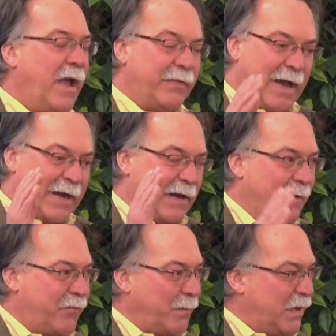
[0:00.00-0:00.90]
And
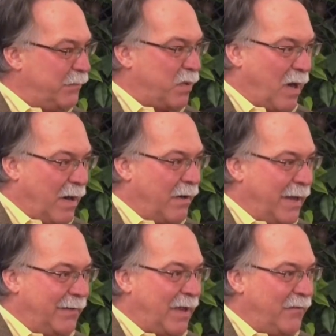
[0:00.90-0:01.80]
that, prior to
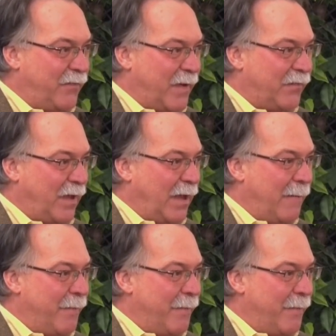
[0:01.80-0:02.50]
1850,